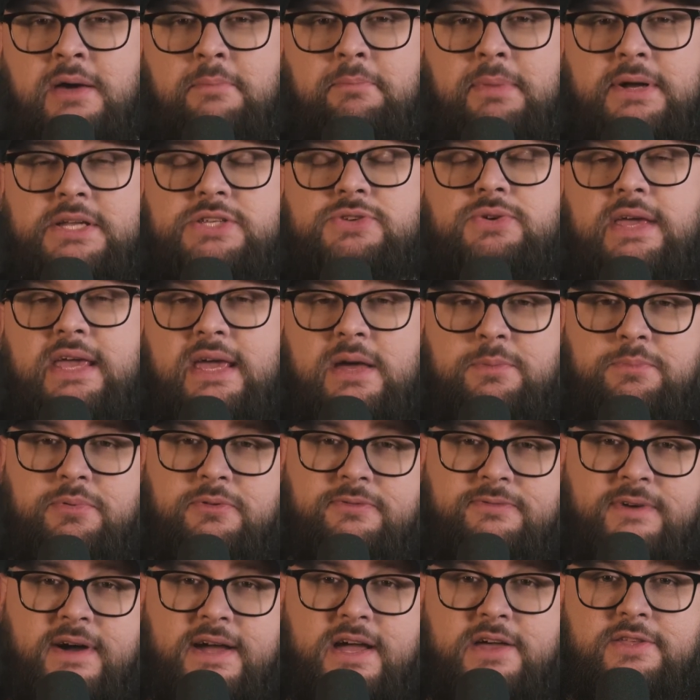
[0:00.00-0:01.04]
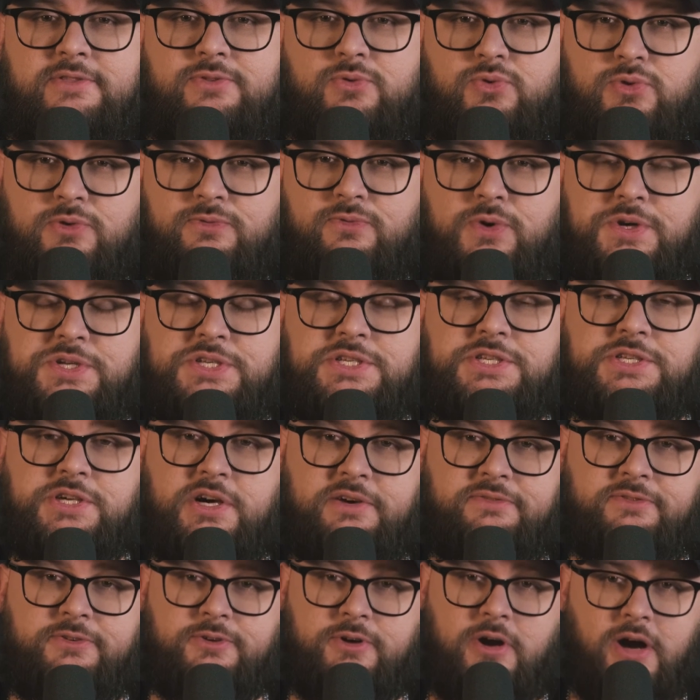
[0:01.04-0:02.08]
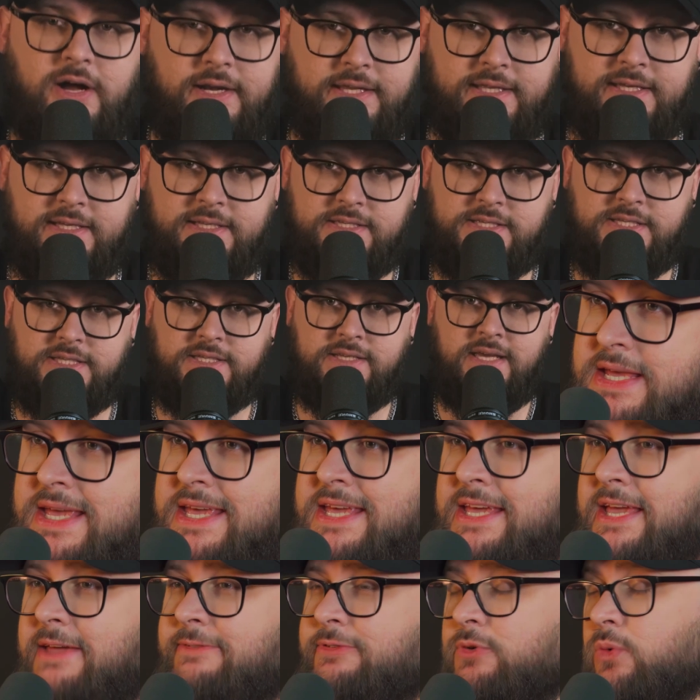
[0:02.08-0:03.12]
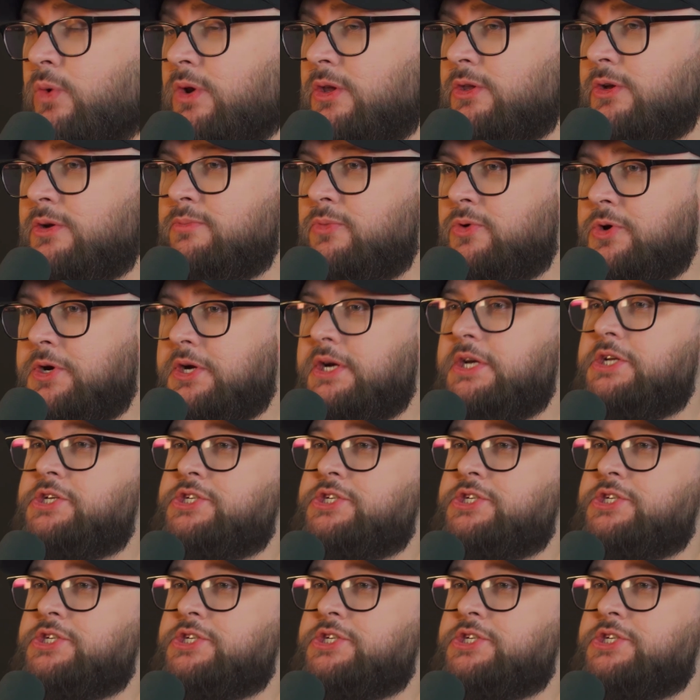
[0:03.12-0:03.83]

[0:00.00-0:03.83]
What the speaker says: but to amplify it through the voices of your audience. If you want to learn more,